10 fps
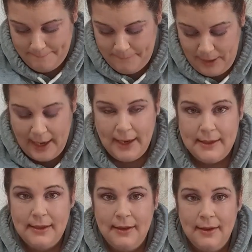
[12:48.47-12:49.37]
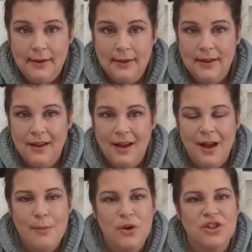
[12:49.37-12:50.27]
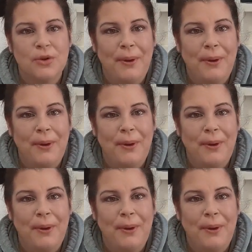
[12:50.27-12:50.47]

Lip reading: But I'm also